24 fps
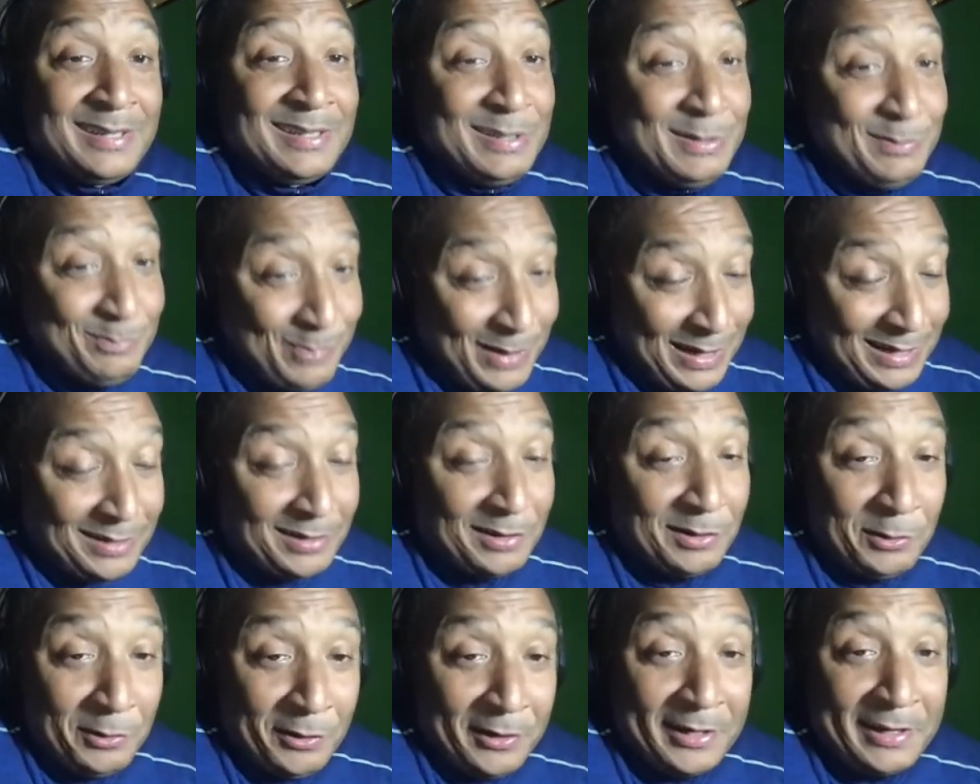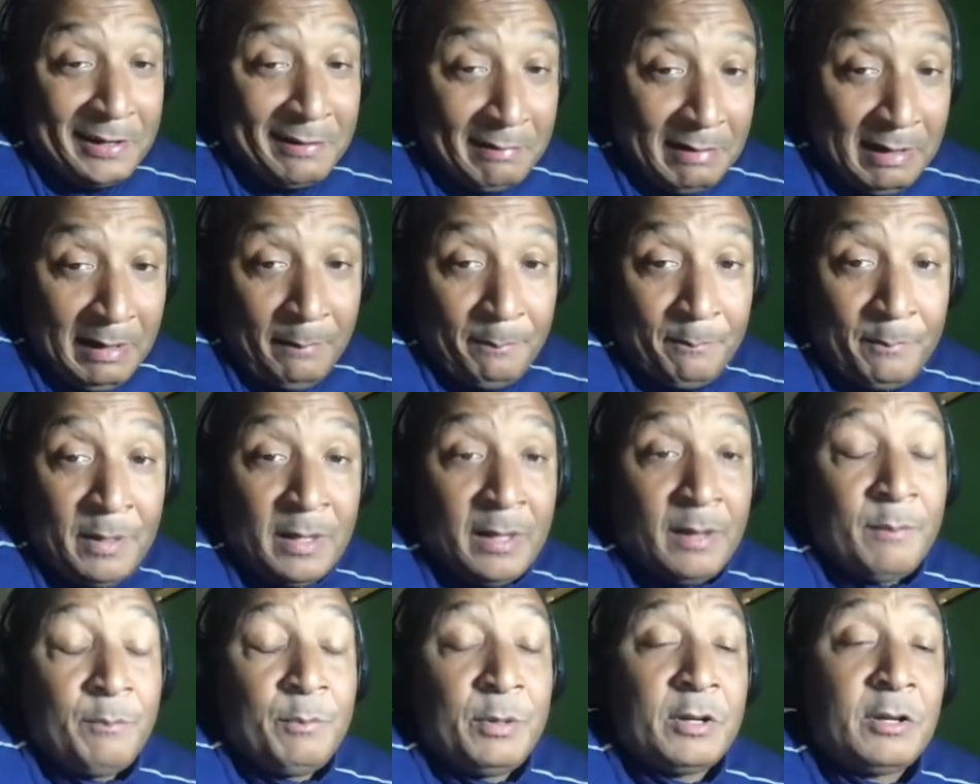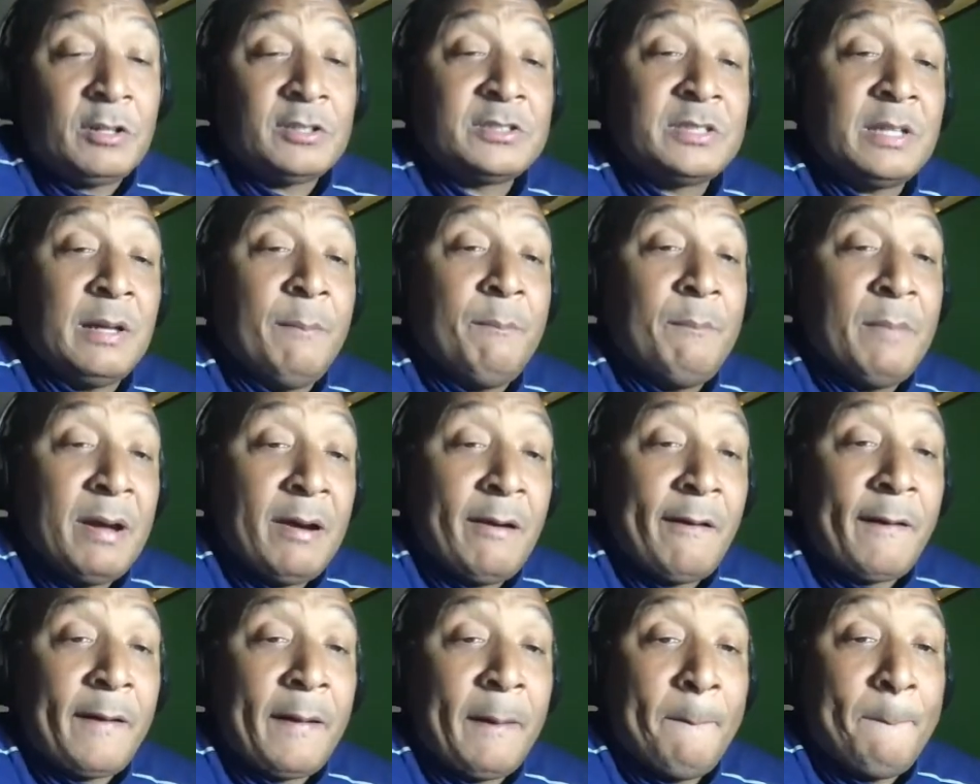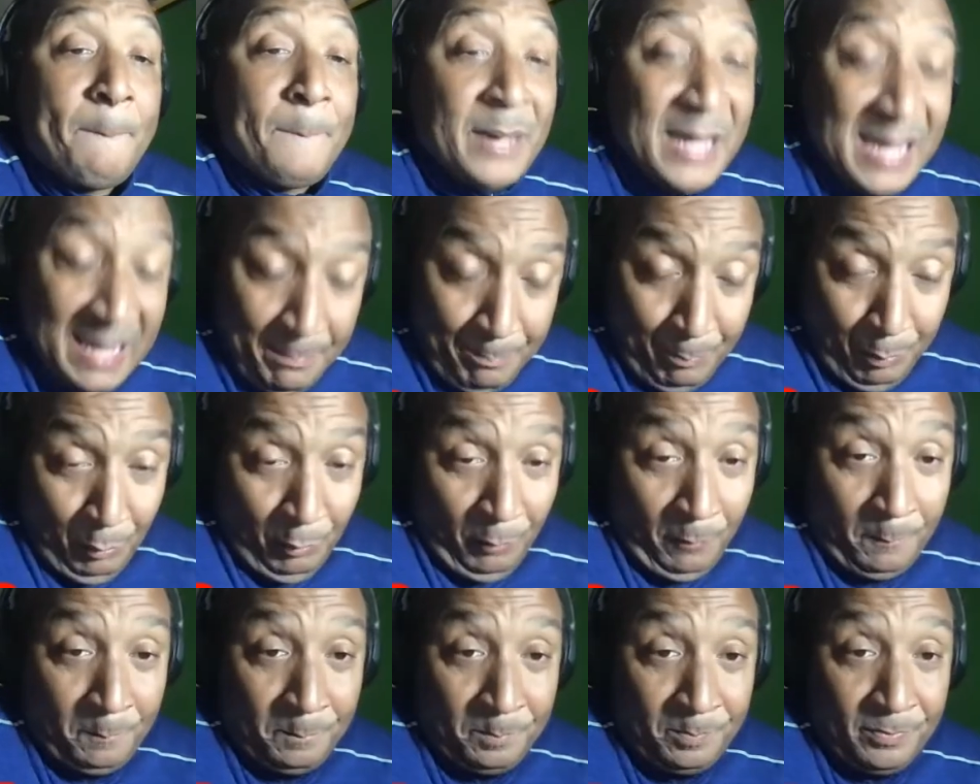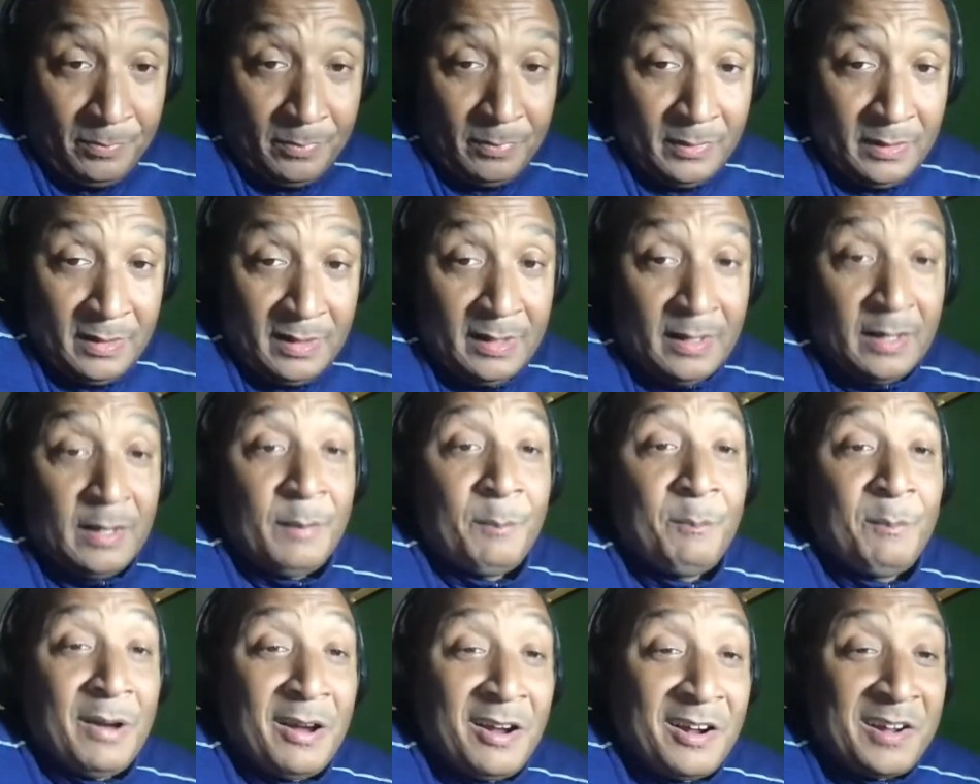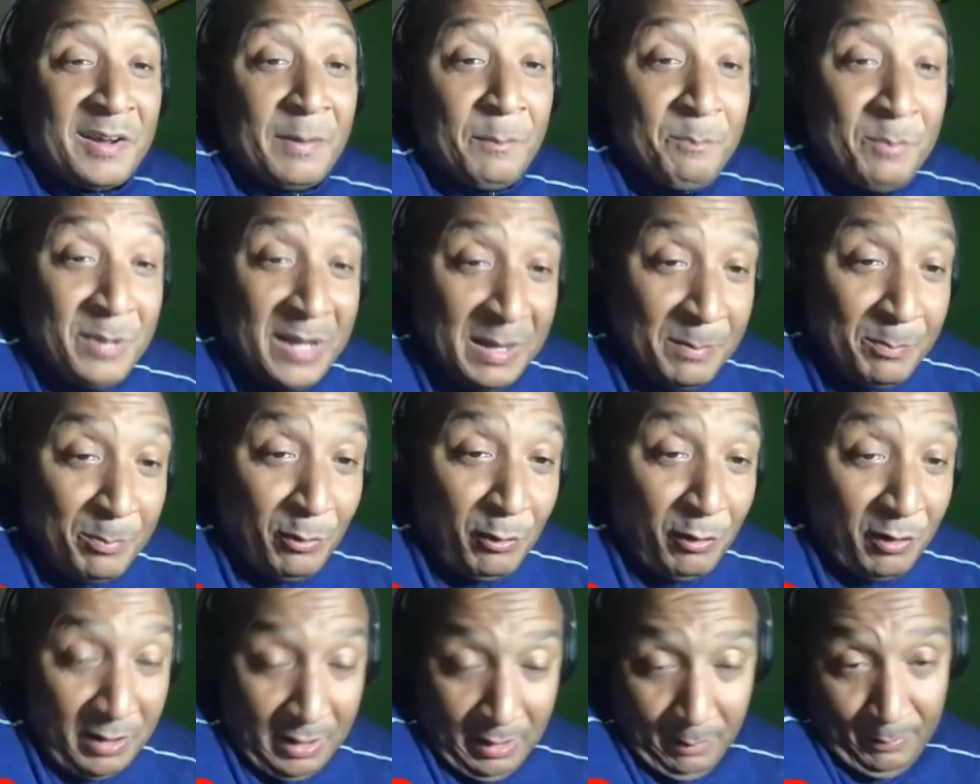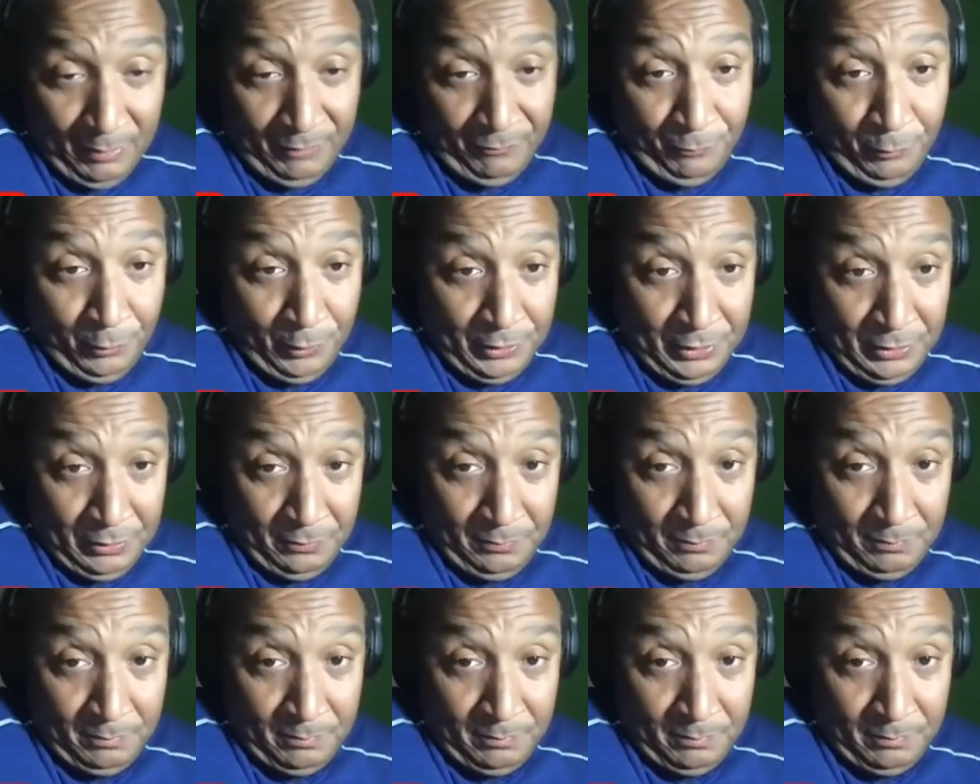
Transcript: You better lawyer up because the American people are coming for you.